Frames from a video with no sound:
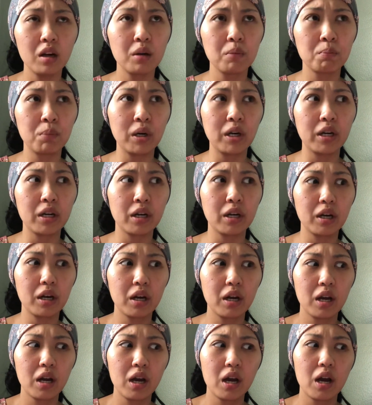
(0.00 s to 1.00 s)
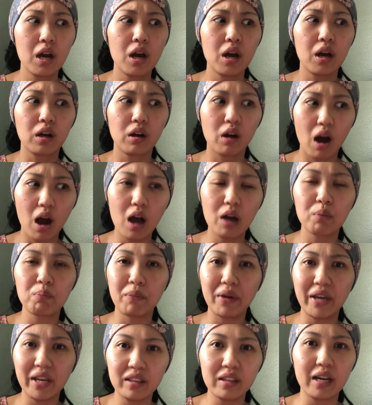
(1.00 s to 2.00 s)
but God
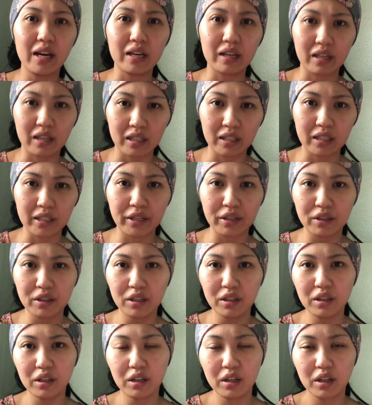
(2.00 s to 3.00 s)
made that clear